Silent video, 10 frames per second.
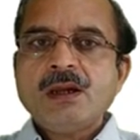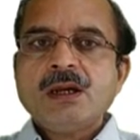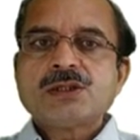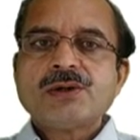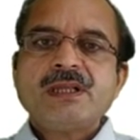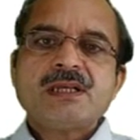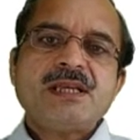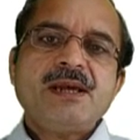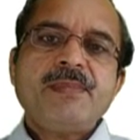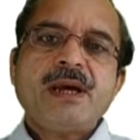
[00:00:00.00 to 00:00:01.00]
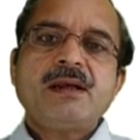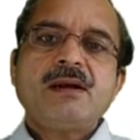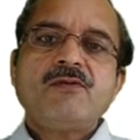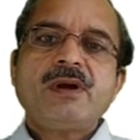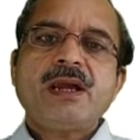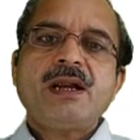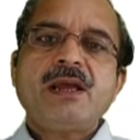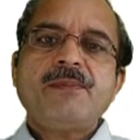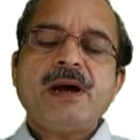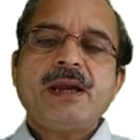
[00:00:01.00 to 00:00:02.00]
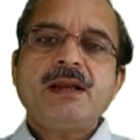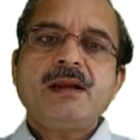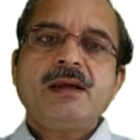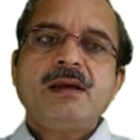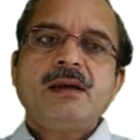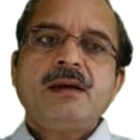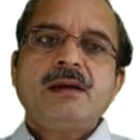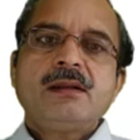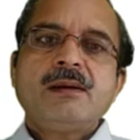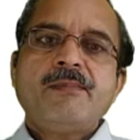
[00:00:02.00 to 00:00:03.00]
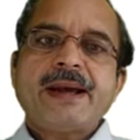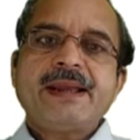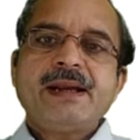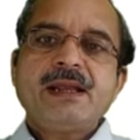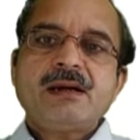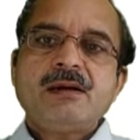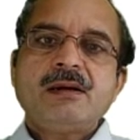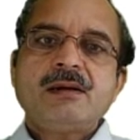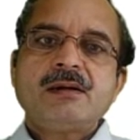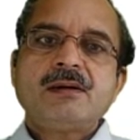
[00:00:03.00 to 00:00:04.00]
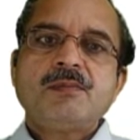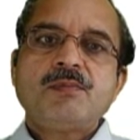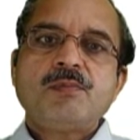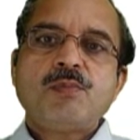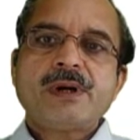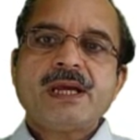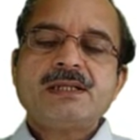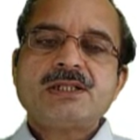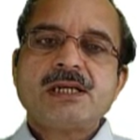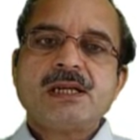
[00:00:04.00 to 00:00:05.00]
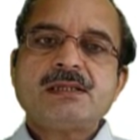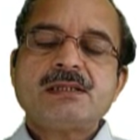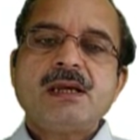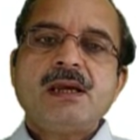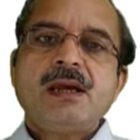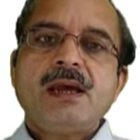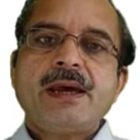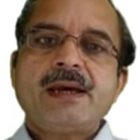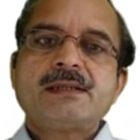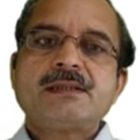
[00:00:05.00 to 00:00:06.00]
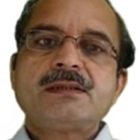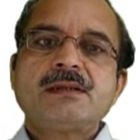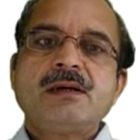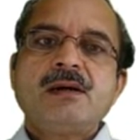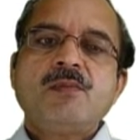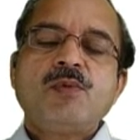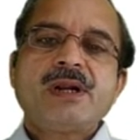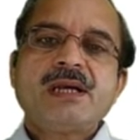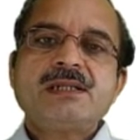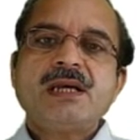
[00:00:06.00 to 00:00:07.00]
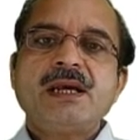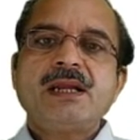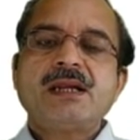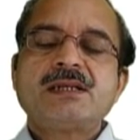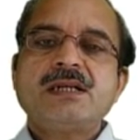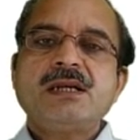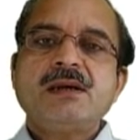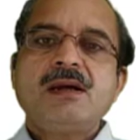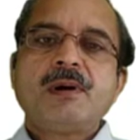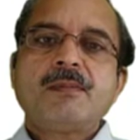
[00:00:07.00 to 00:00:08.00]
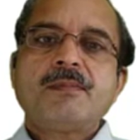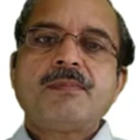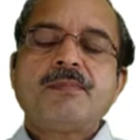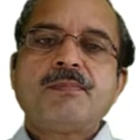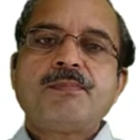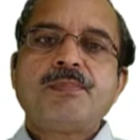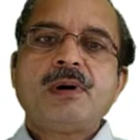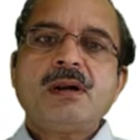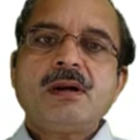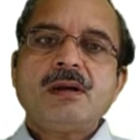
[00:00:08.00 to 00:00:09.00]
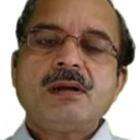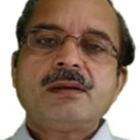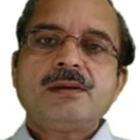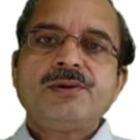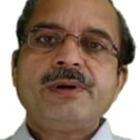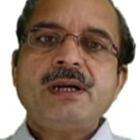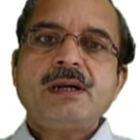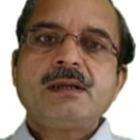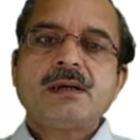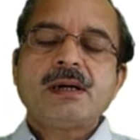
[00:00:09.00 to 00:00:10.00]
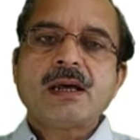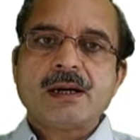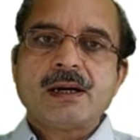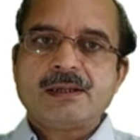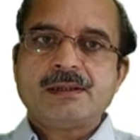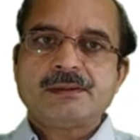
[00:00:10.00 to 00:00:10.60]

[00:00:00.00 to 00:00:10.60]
So in the same manner, we can define the magnetic potentials as potential energy per unit current.